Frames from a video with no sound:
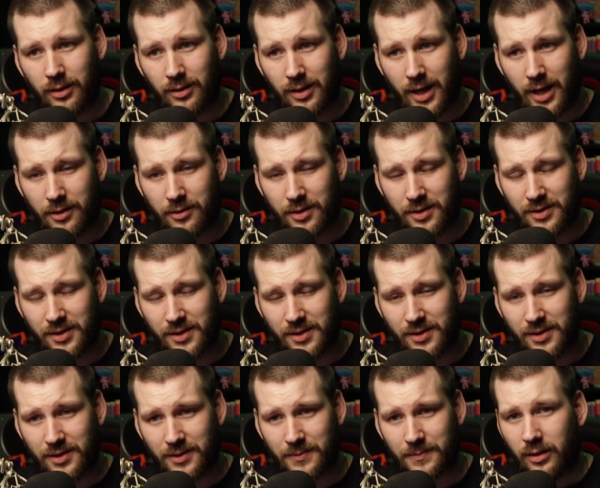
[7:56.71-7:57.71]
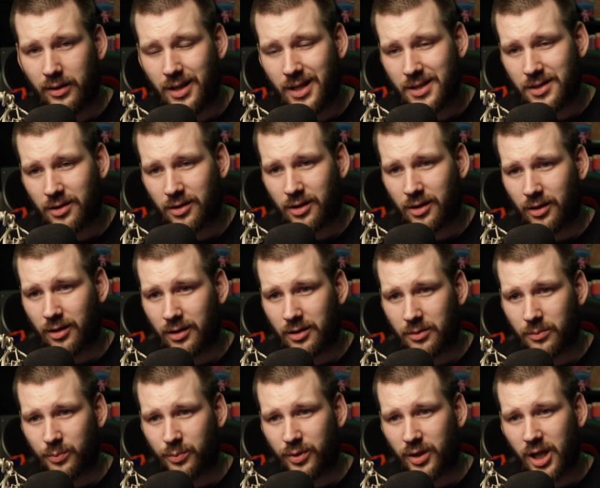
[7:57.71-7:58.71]
addresses. These are called
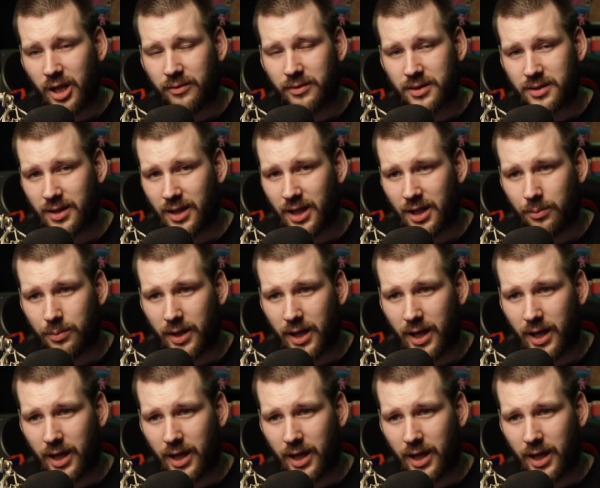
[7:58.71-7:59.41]
private IP